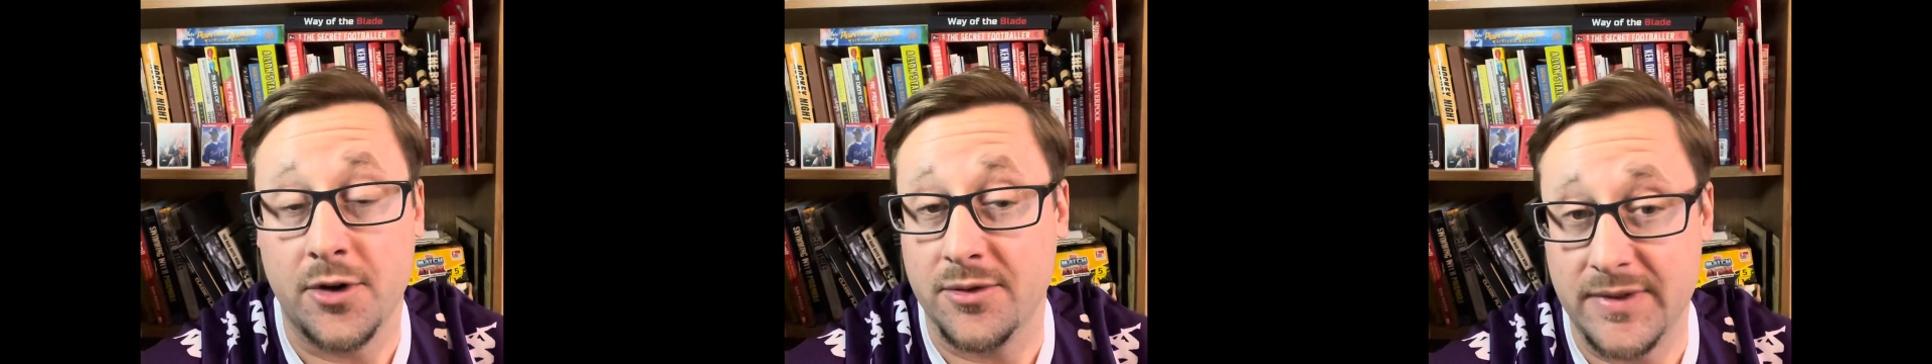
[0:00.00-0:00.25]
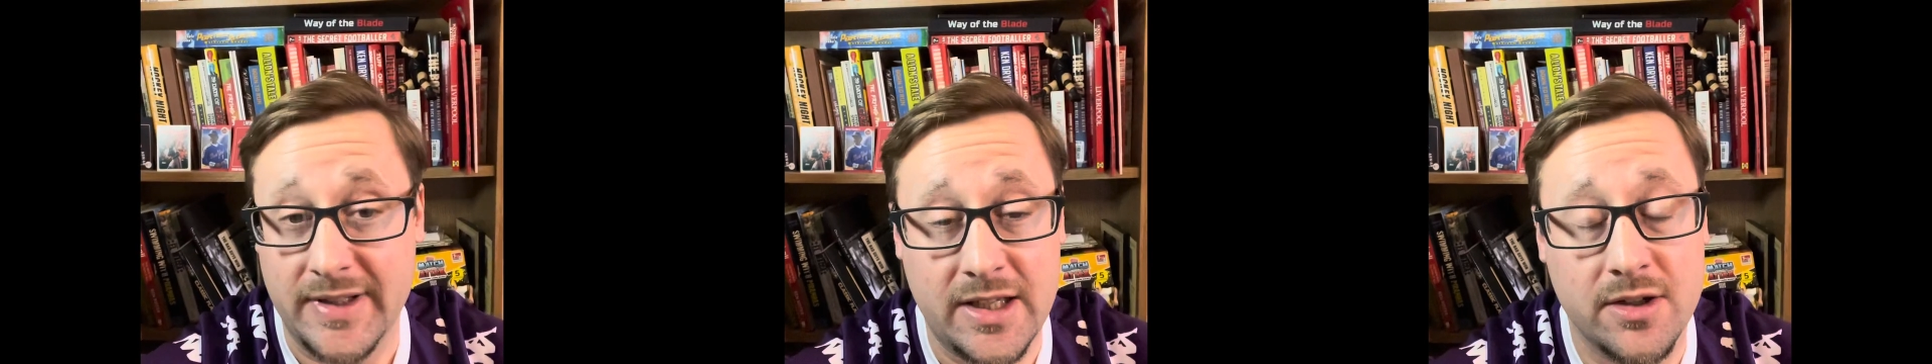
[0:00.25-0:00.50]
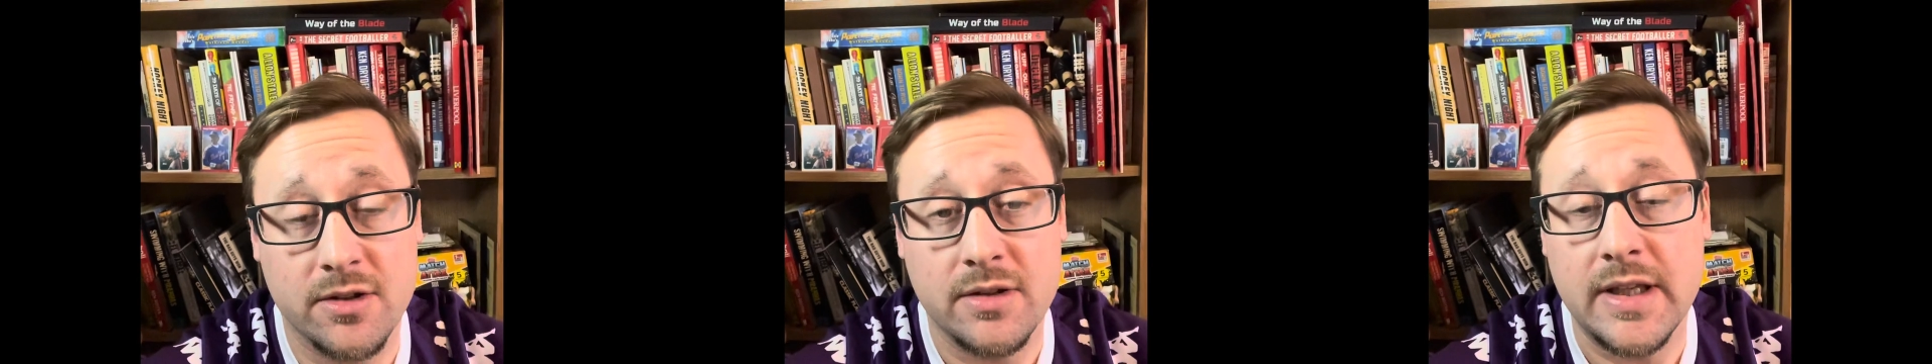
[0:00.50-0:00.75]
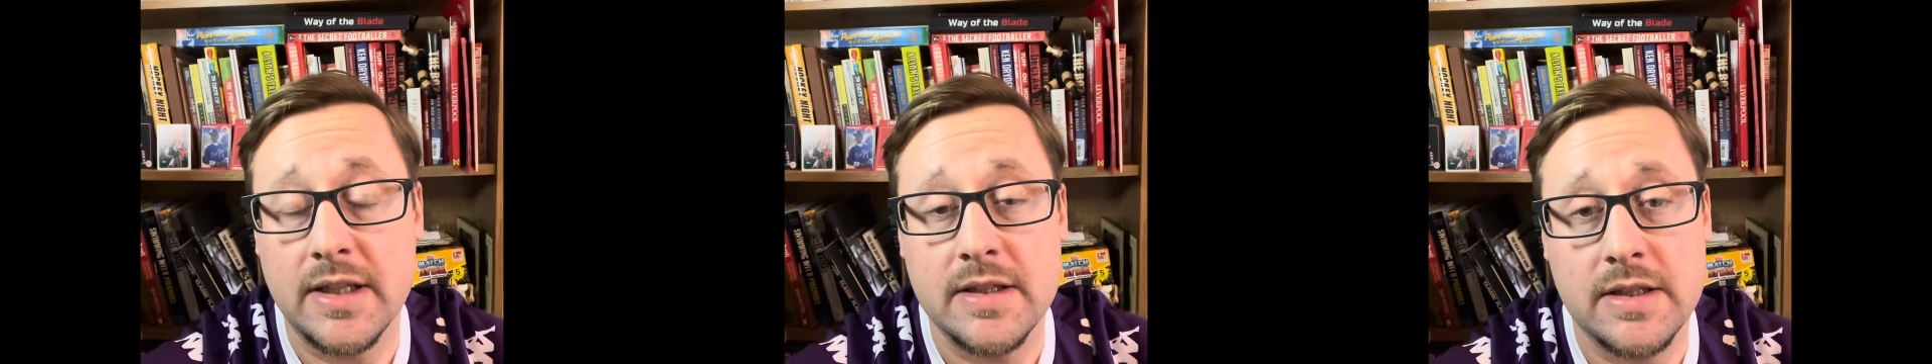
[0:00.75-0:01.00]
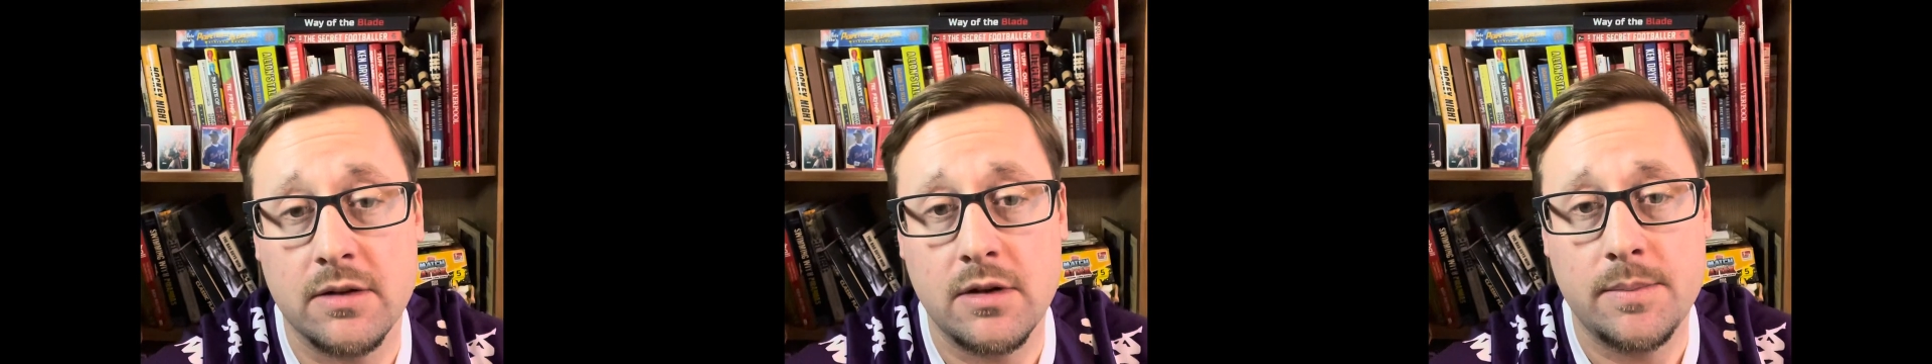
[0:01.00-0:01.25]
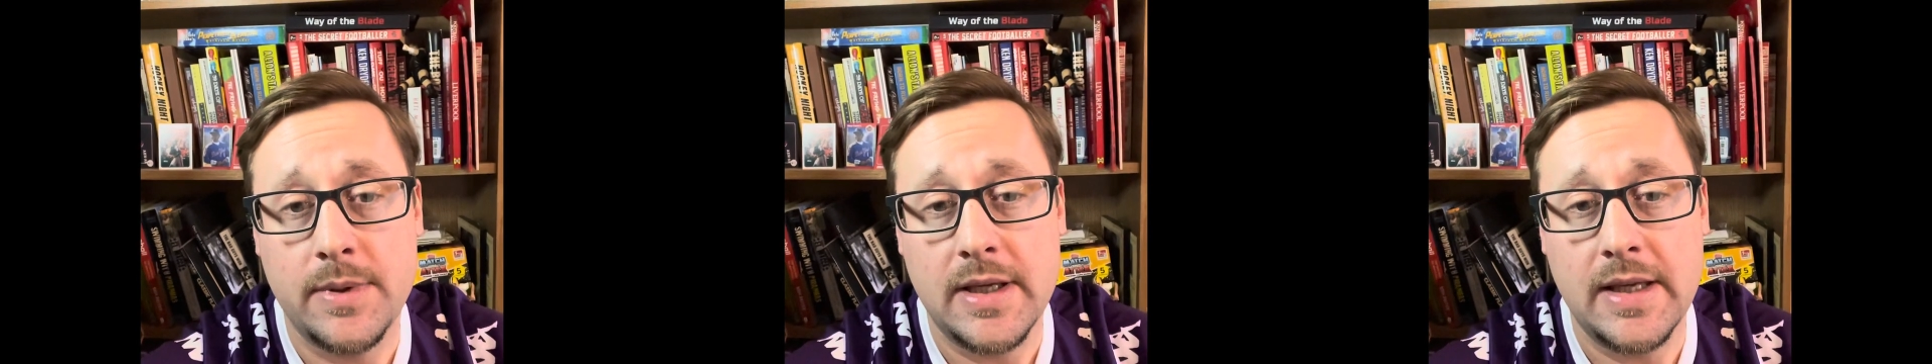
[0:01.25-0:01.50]
year in Serie
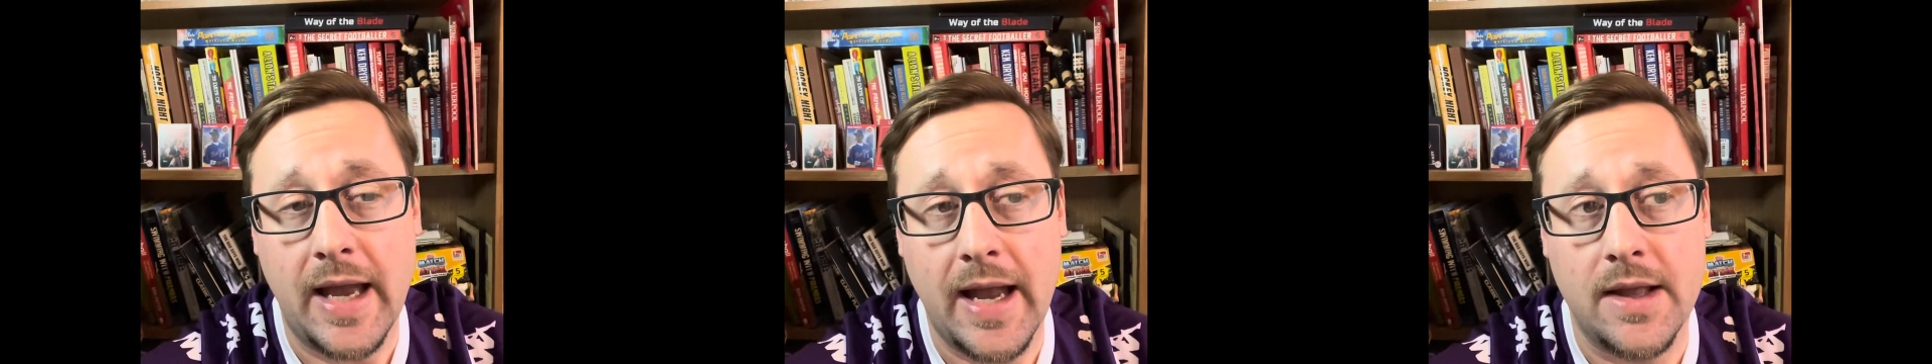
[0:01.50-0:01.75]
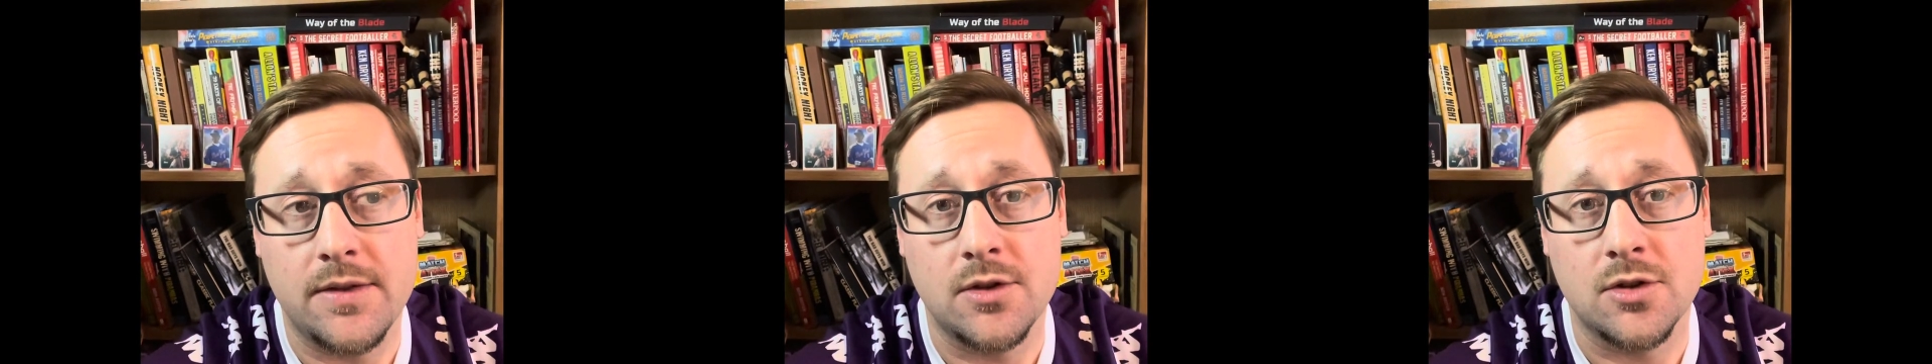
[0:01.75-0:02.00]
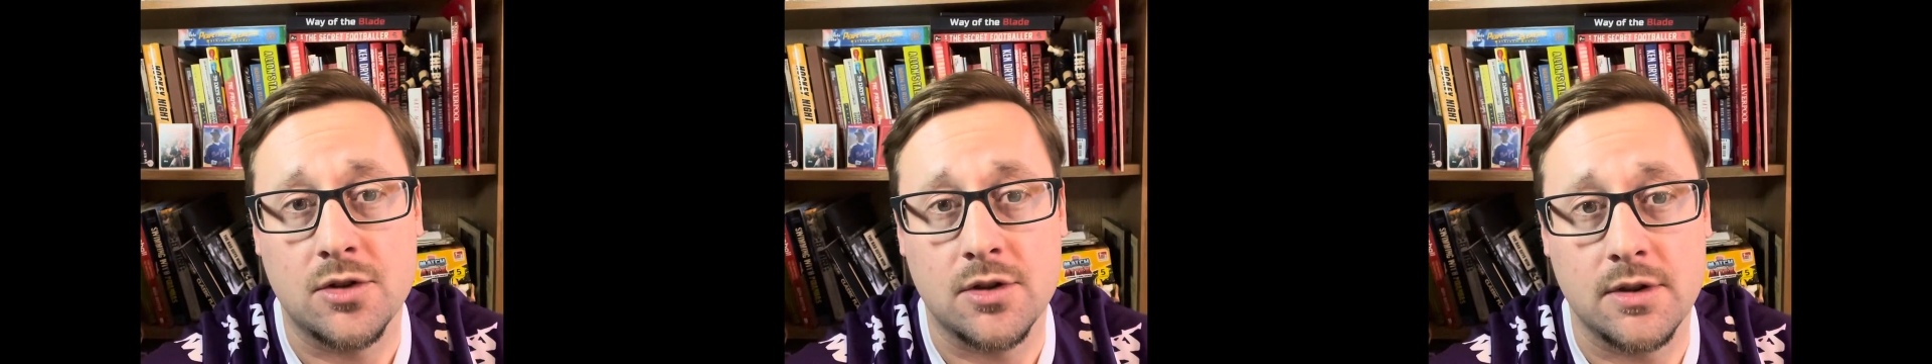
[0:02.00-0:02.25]
B and